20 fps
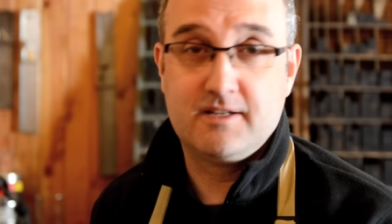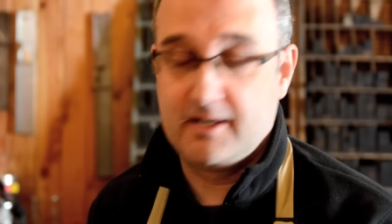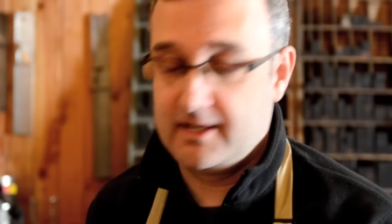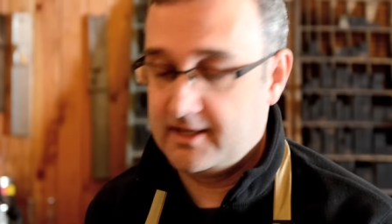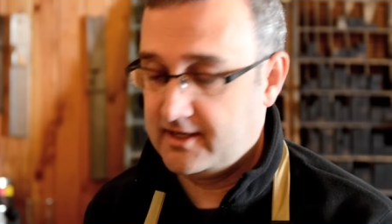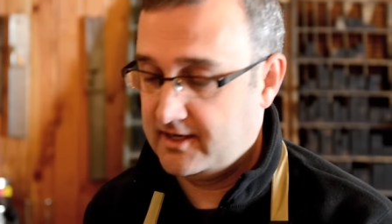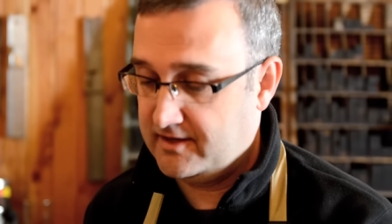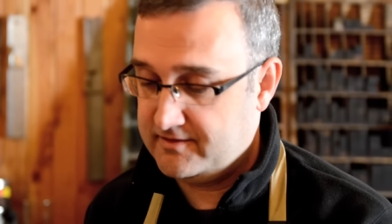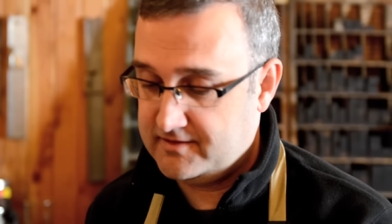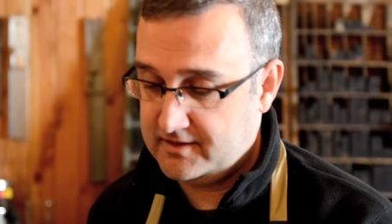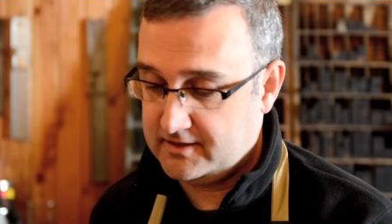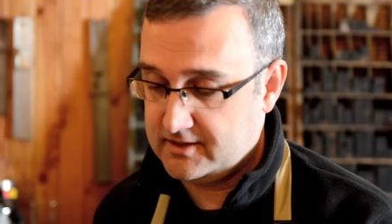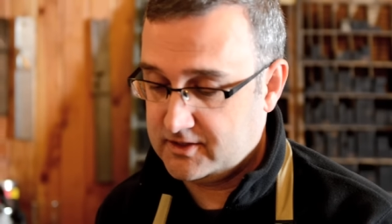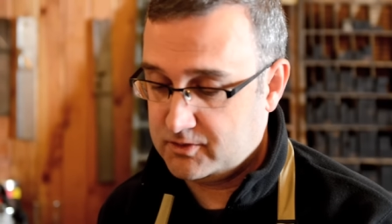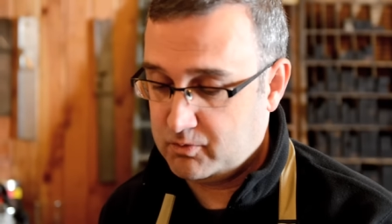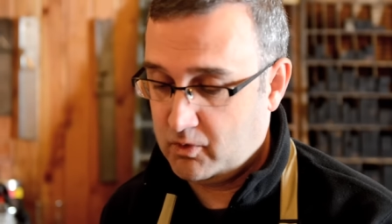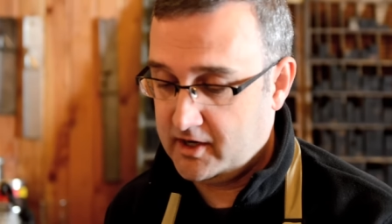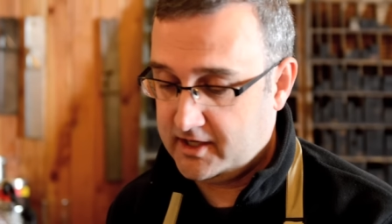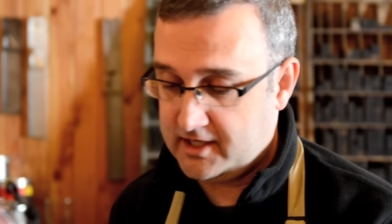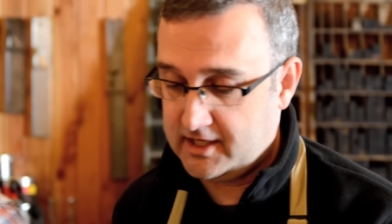Uh, I think
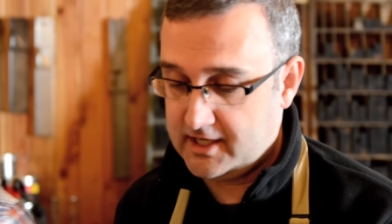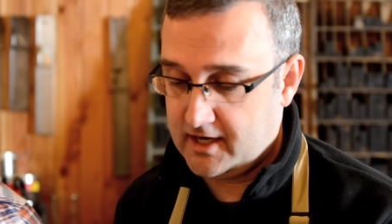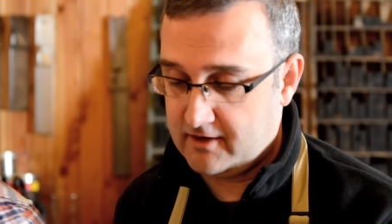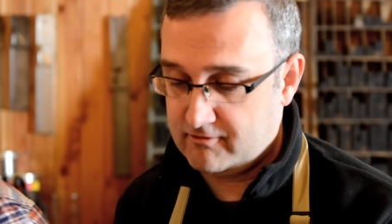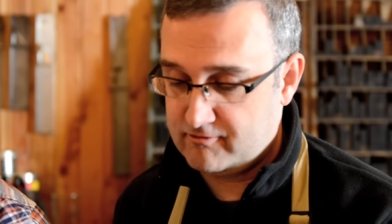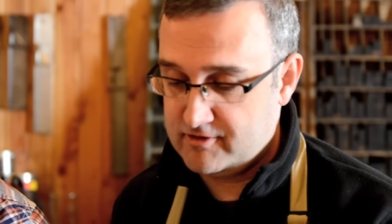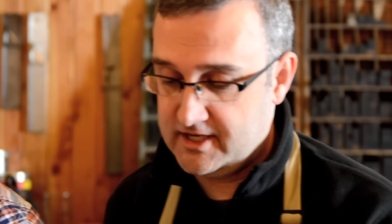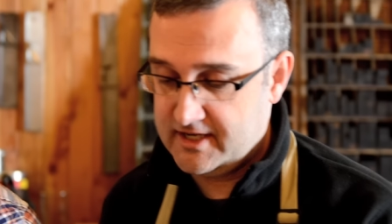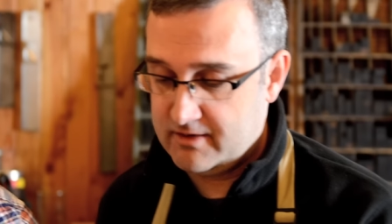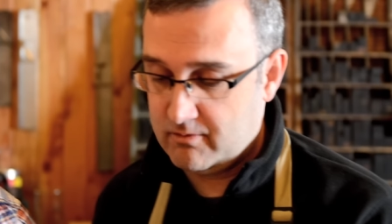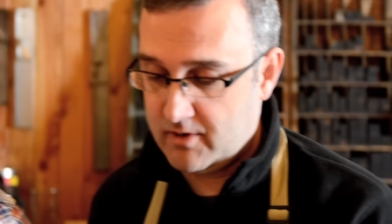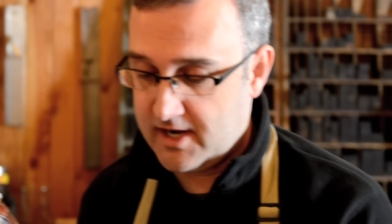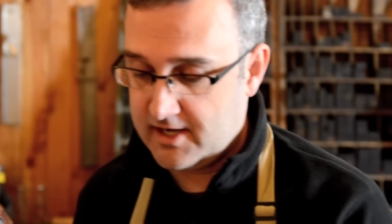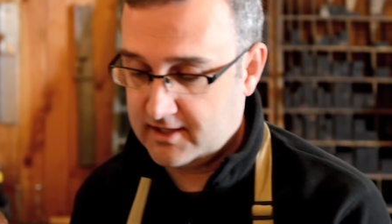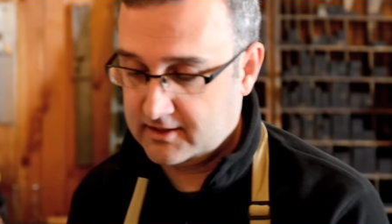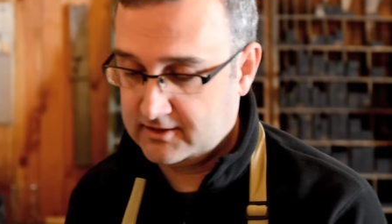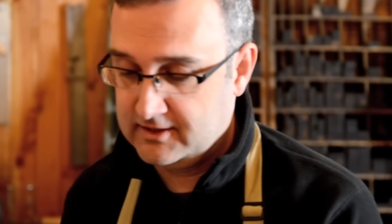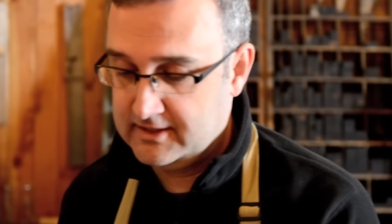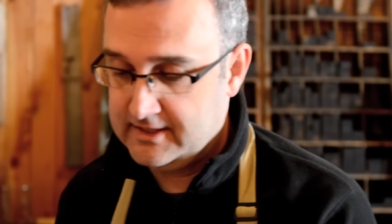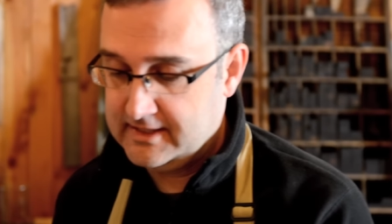it's working out really well.